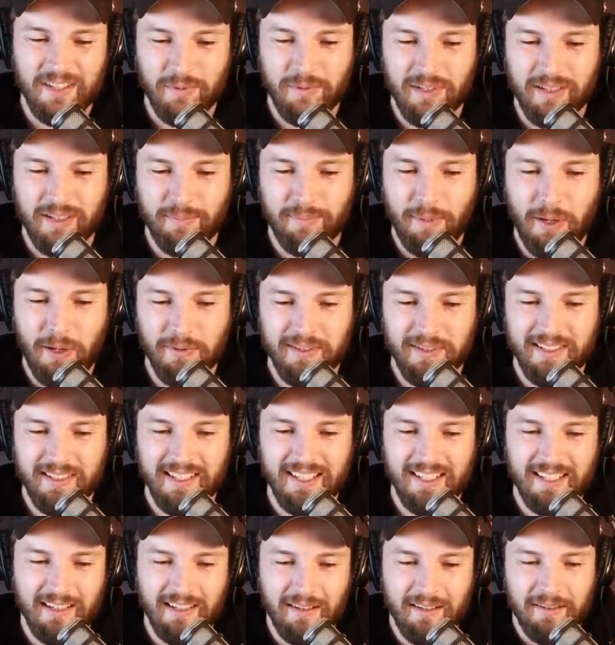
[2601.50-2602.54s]
so this one's
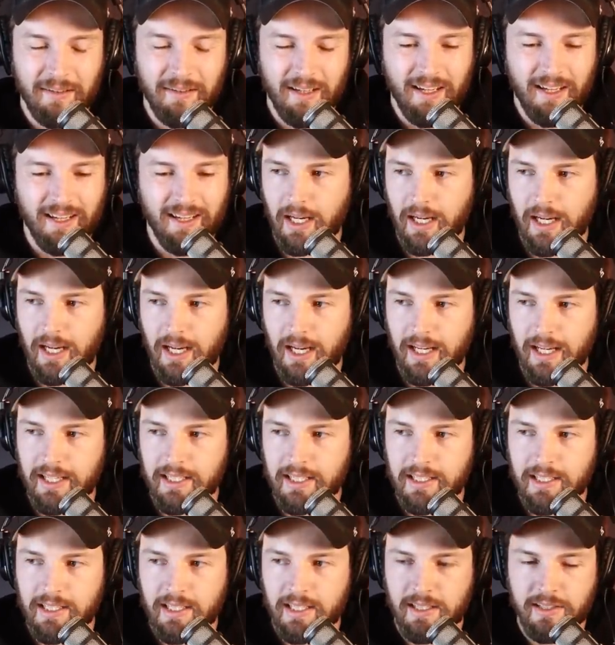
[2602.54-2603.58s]
posted
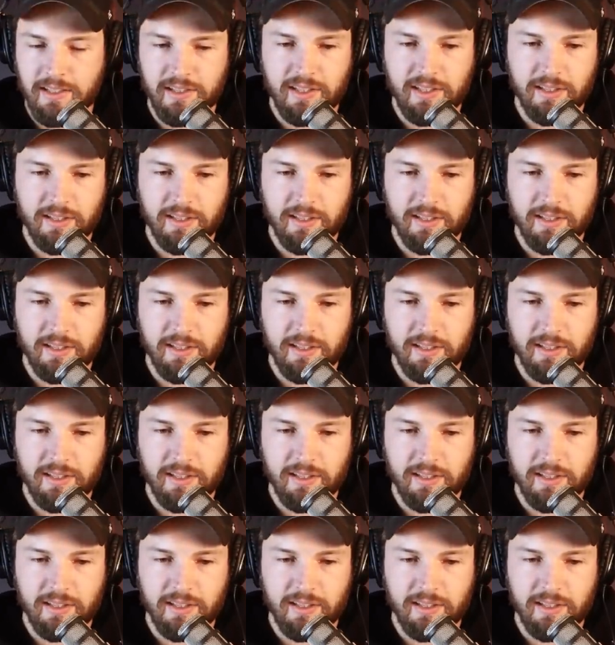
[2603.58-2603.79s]
by